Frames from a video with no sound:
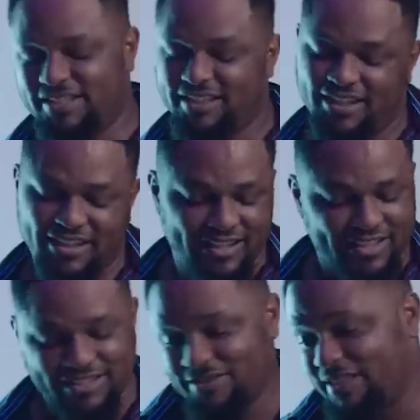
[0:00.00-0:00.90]
See,
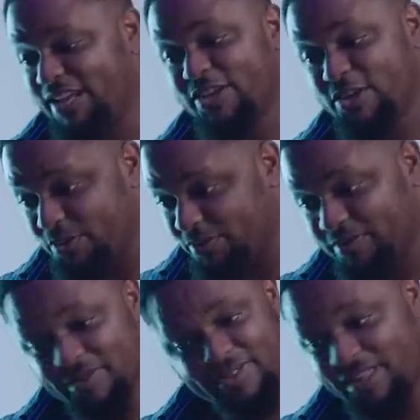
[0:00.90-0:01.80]
thank you.
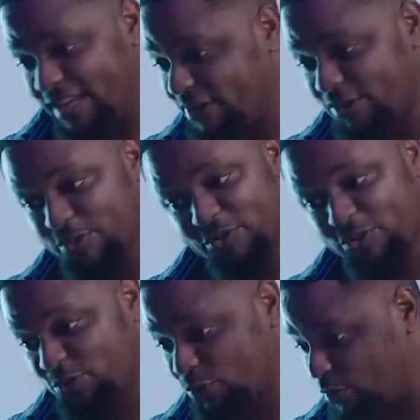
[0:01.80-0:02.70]
Thank you
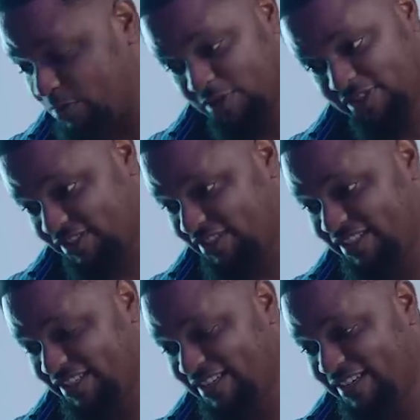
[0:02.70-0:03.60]
so much
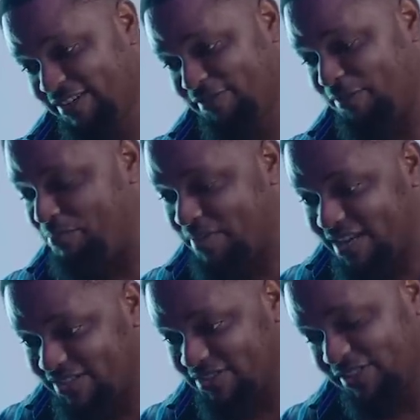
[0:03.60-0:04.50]
for
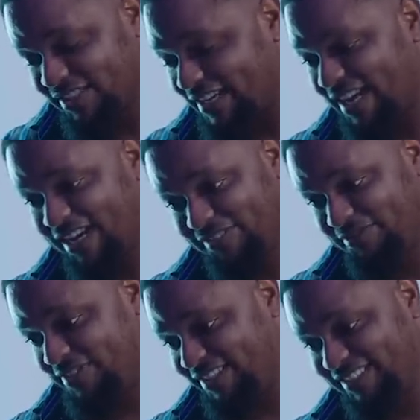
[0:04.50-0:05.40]
being such a kind
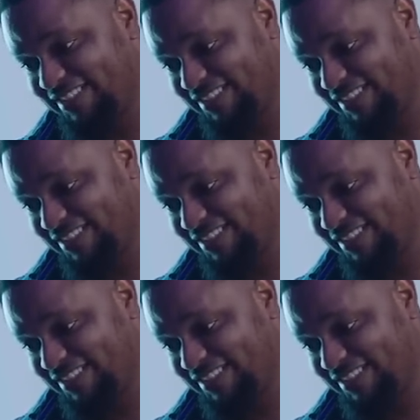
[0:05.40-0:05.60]
friend.